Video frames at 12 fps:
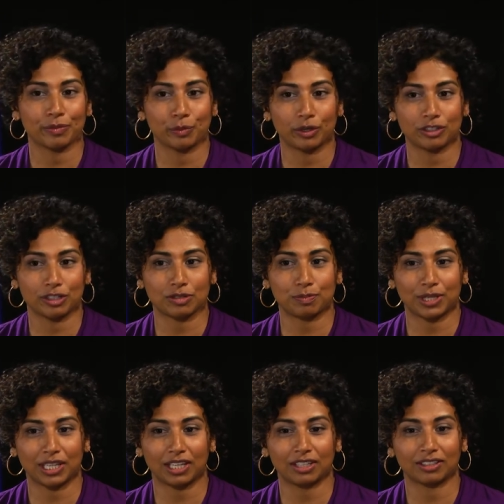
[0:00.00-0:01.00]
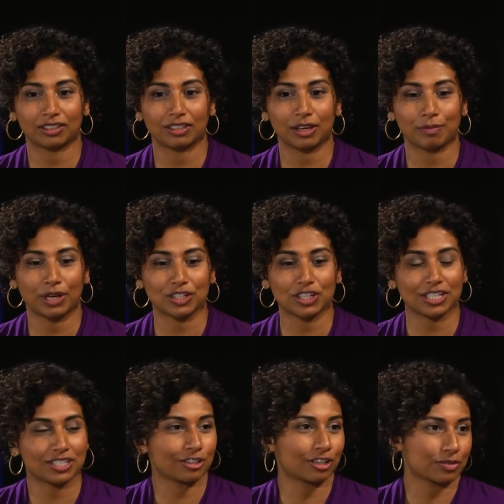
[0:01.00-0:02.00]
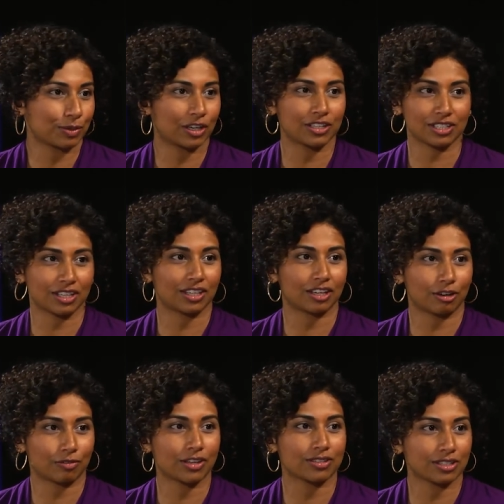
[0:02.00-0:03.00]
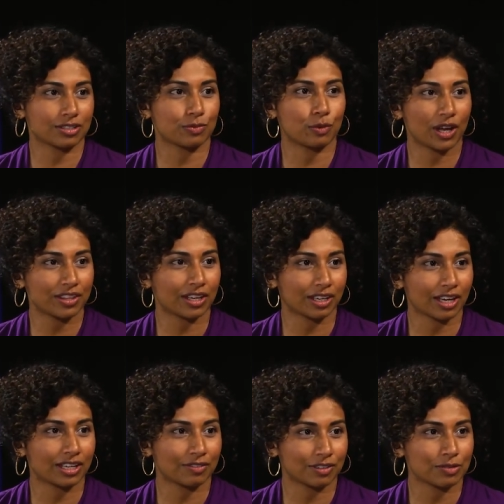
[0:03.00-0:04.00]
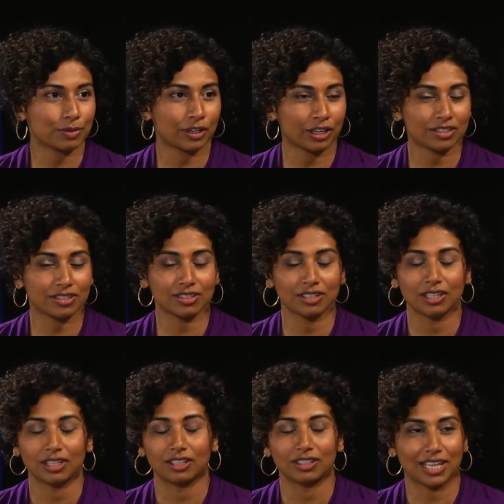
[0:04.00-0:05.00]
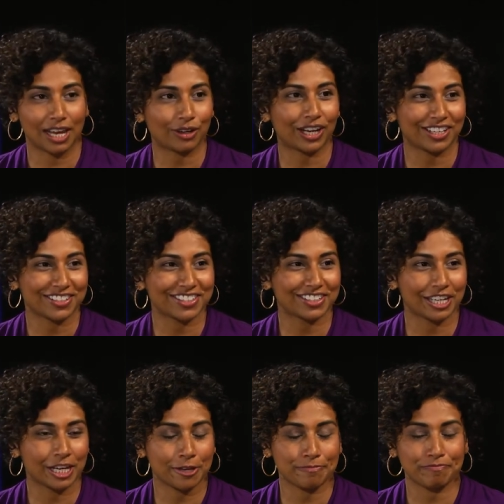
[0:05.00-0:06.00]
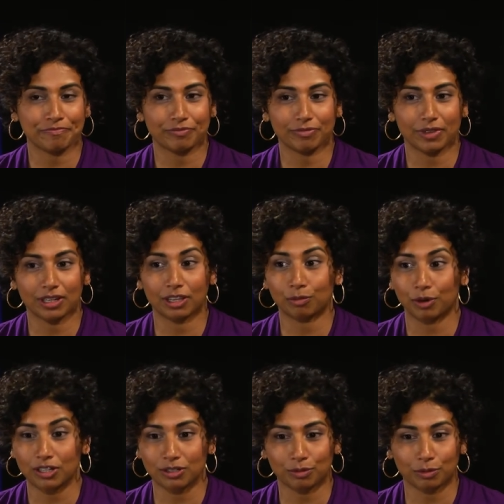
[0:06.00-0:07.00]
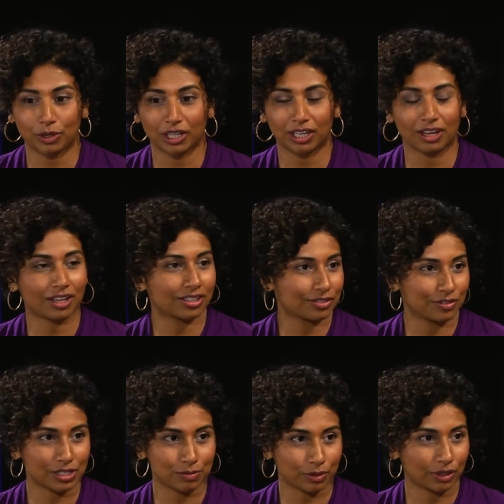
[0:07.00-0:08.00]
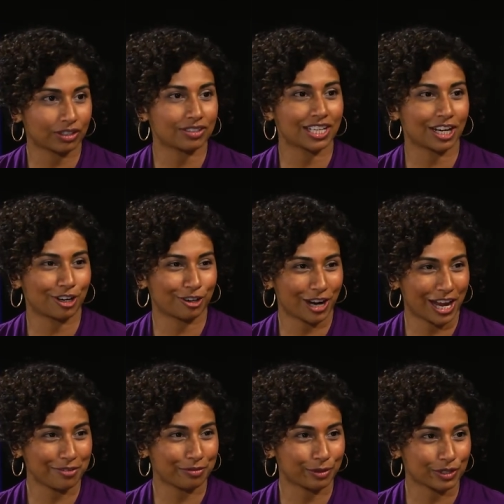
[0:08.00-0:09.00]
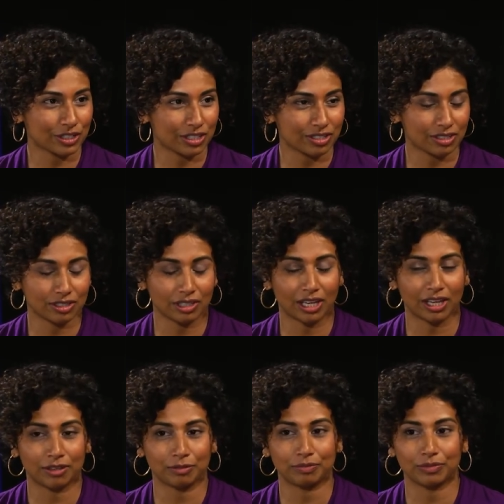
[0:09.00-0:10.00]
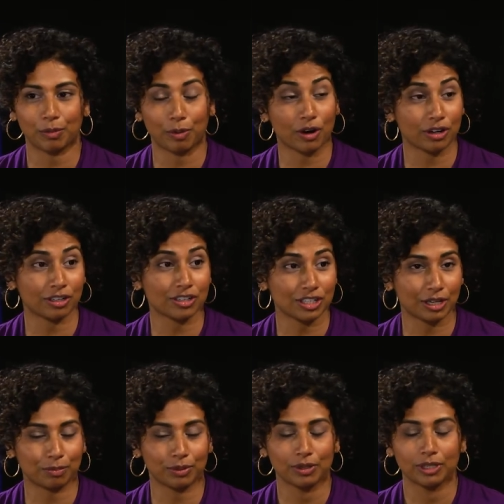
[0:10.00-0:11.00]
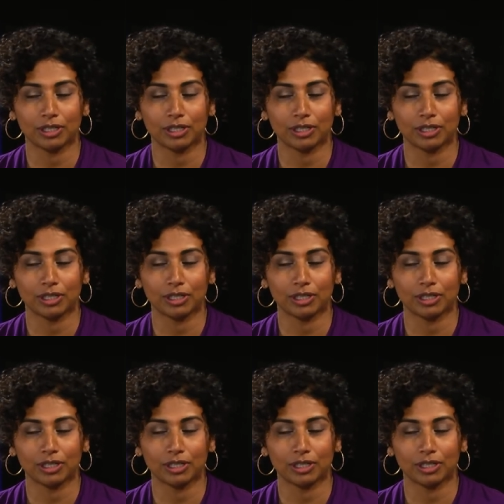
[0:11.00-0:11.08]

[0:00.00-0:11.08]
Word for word: will just be a much easier experience. I think our residents want that kind of experience nowadays. Another project we're working on is Facebook TerraGraph, which is a partnership